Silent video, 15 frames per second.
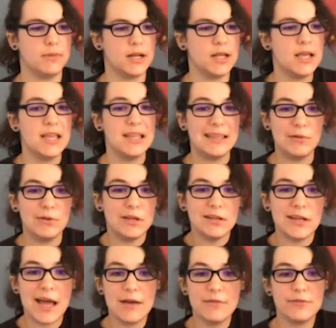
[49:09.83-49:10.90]
But yeah, we
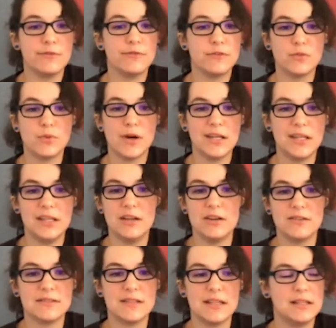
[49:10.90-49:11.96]
could have her for 20 years.